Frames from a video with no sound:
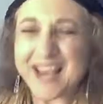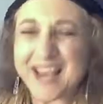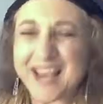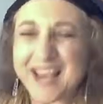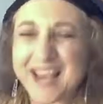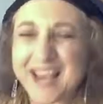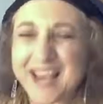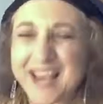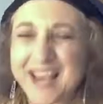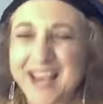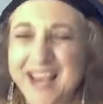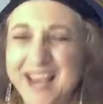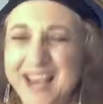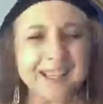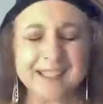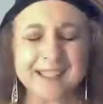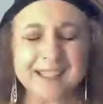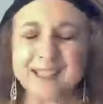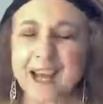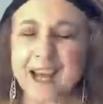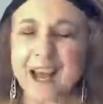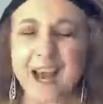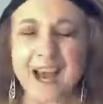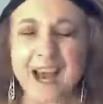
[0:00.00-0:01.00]
And he
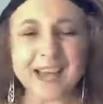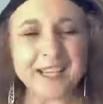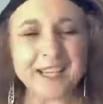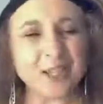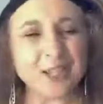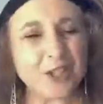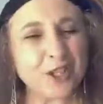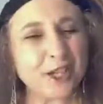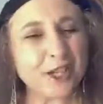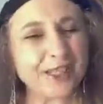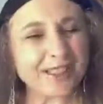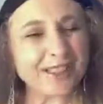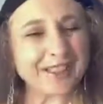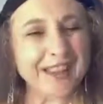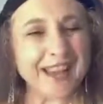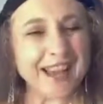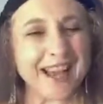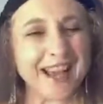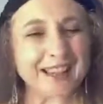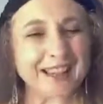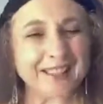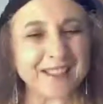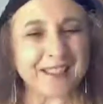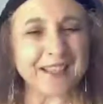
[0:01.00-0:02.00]
says, I just
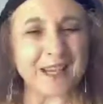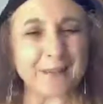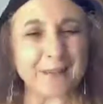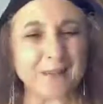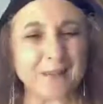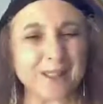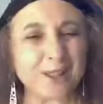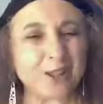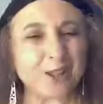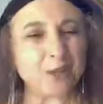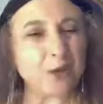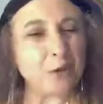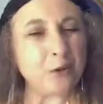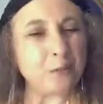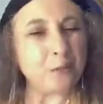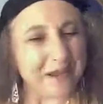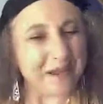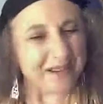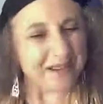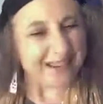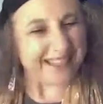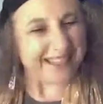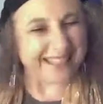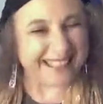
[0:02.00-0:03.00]
act like I'm
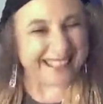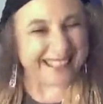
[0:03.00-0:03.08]
stupid.